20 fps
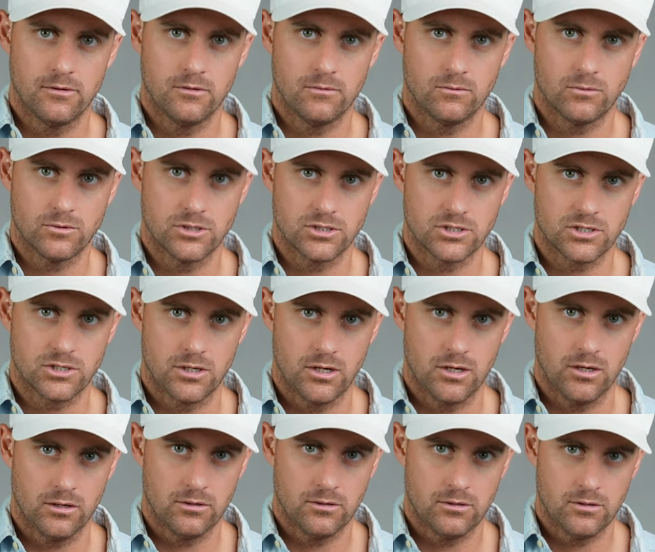We're just
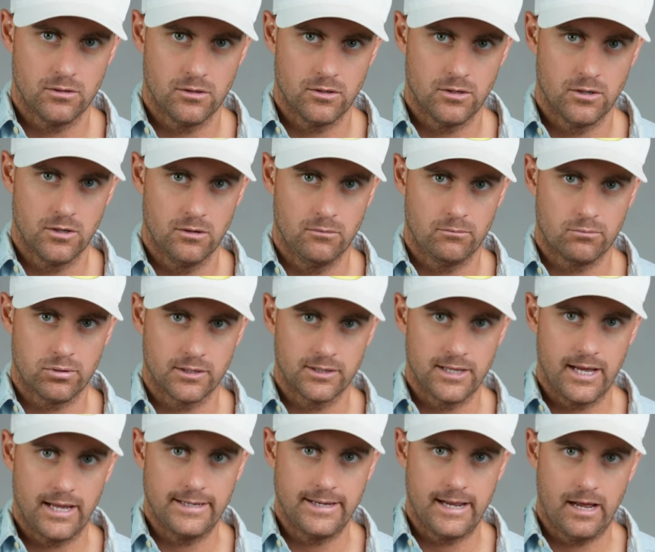gonna bring
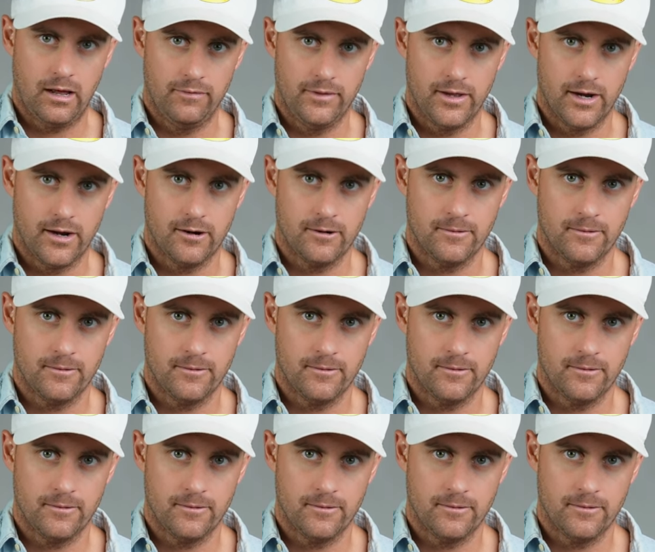that down there,